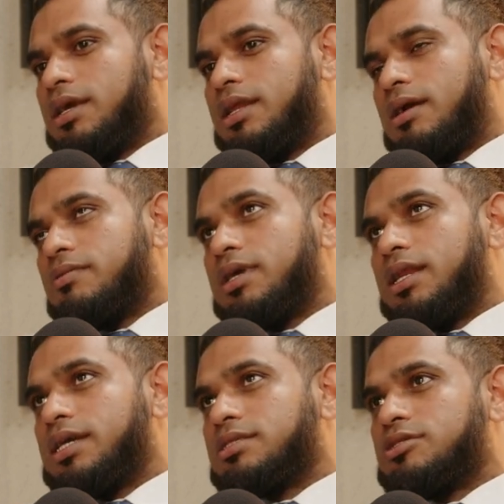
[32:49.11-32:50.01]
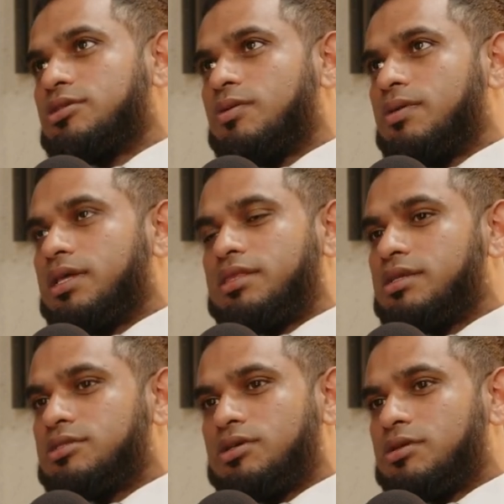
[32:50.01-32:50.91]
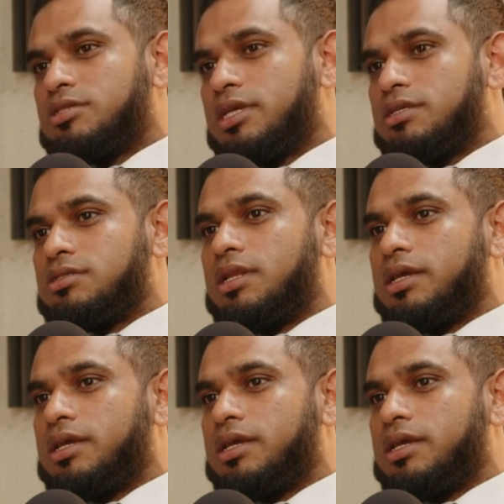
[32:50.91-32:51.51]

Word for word: and I realized, you know what, things gotta change.